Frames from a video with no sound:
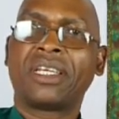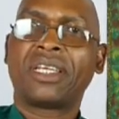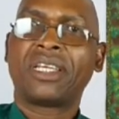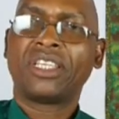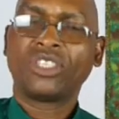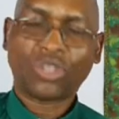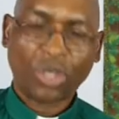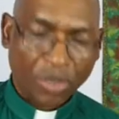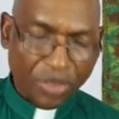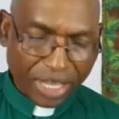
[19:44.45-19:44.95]

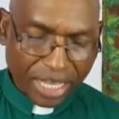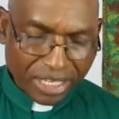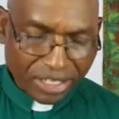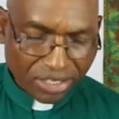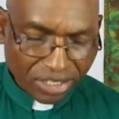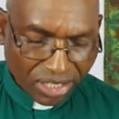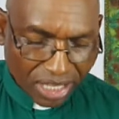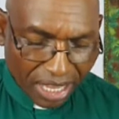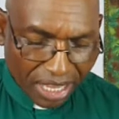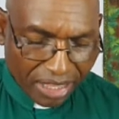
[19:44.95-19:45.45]
So you can
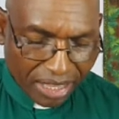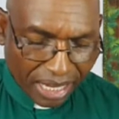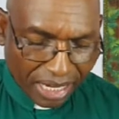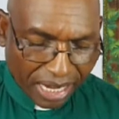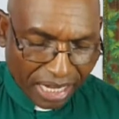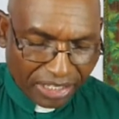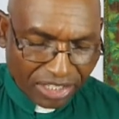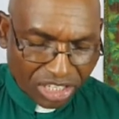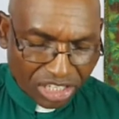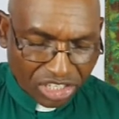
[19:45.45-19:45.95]
see that
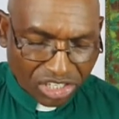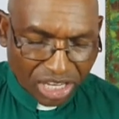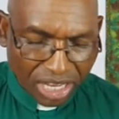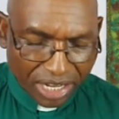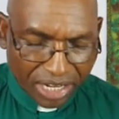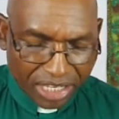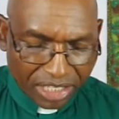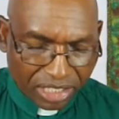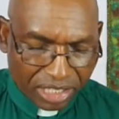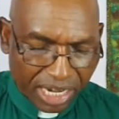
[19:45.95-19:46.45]
addiction
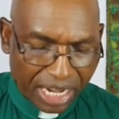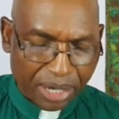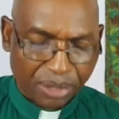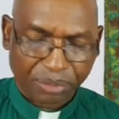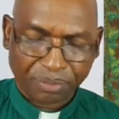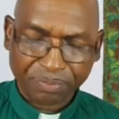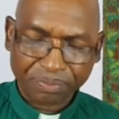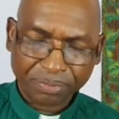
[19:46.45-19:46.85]
is real.